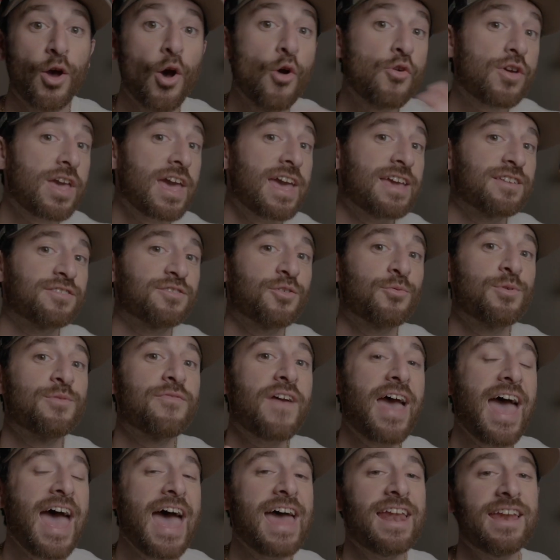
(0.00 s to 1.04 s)
Okay, so
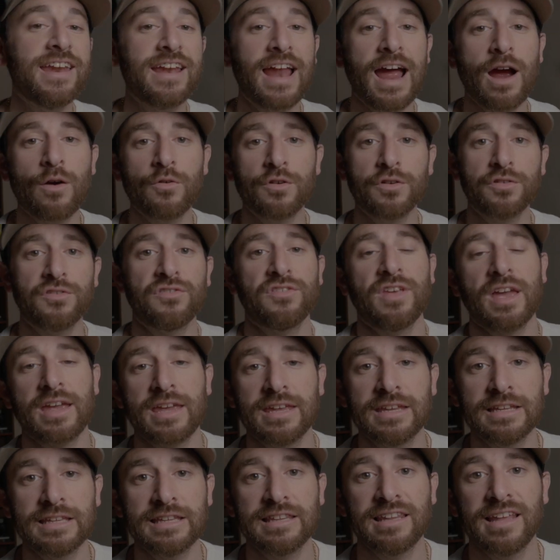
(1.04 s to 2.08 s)
we've added our
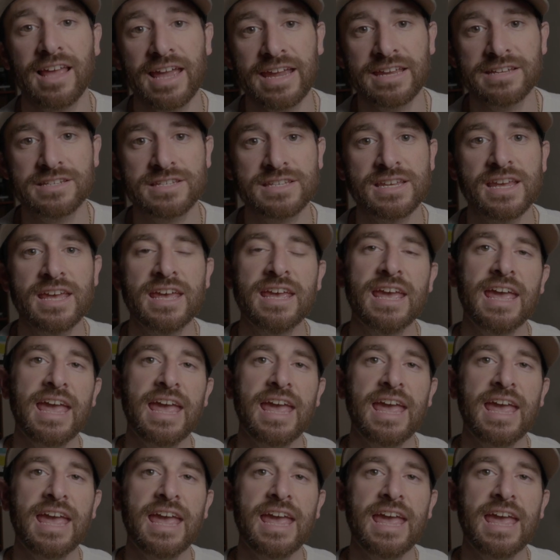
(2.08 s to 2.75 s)
second light,